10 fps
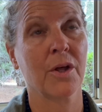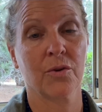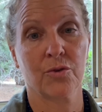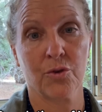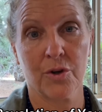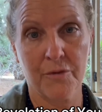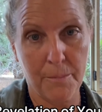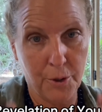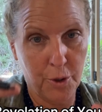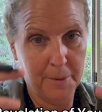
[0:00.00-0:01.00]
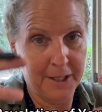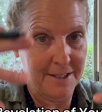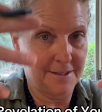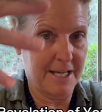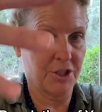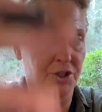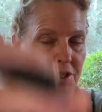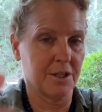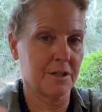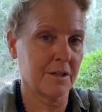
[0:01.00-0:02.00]
sort of a
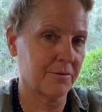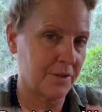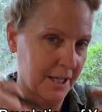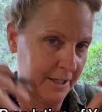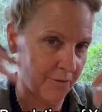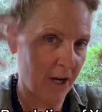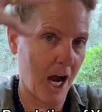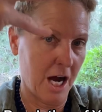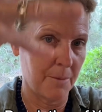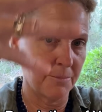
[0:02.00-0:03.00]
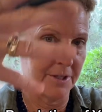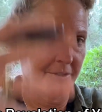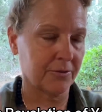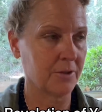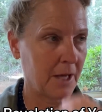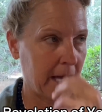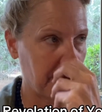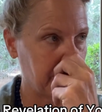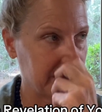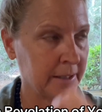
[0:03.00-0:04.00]
permeation of kind of calmness
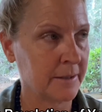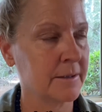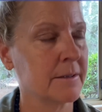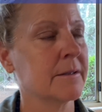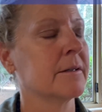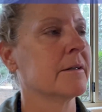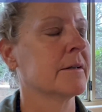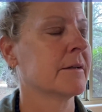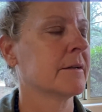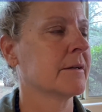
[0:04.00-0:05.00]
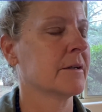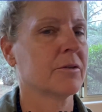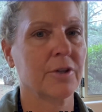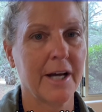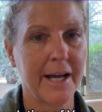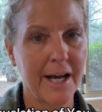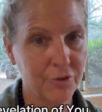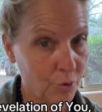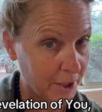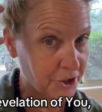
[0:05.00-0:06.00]
happening. So I
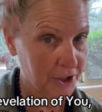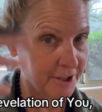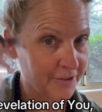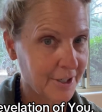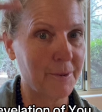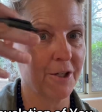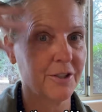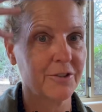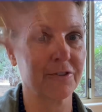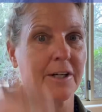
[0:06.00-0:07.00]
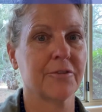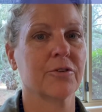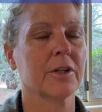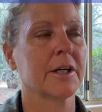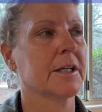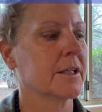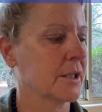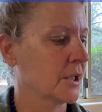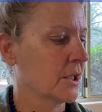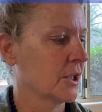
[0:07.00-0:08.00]
ask questions and I'm hearing stuff. So what
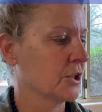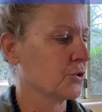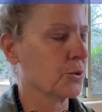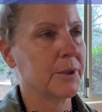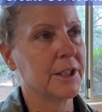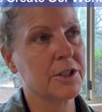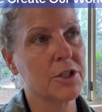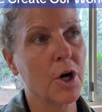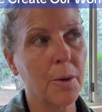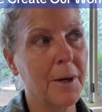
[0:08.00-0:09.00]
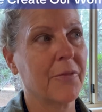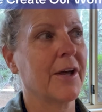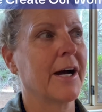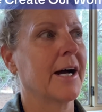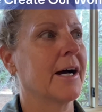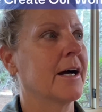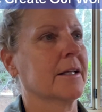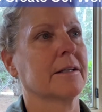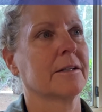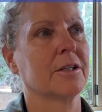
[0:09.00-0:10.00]
do we need to know about that?
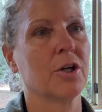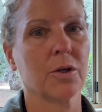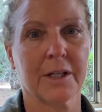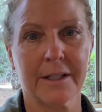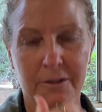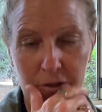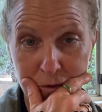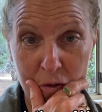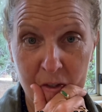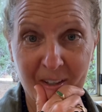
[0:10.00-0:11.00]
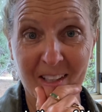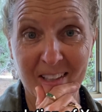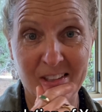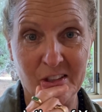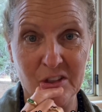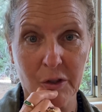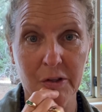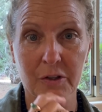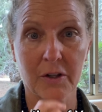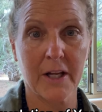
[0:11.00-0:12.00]
And, there's certain areas that are still
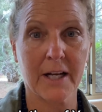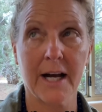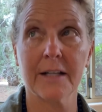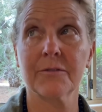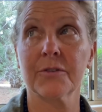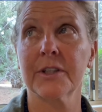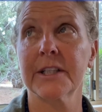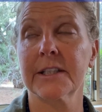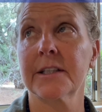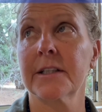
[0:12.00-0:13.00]
under a lot of conflict.